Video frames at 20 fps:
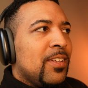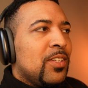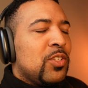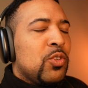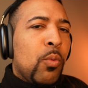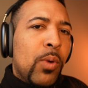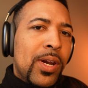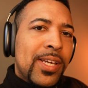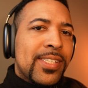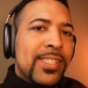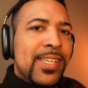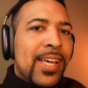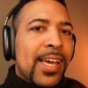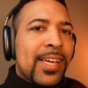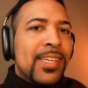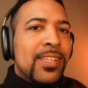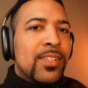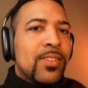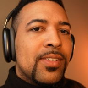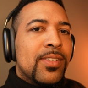20
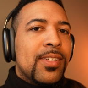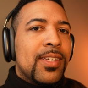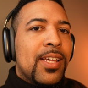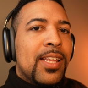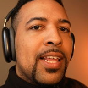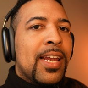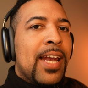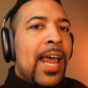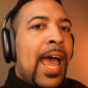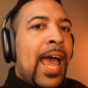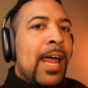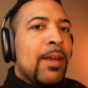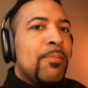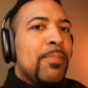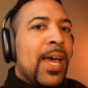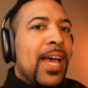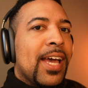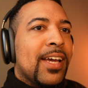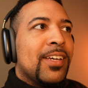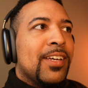seconds and then add
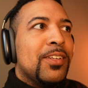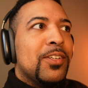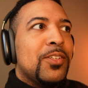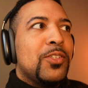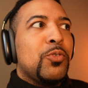back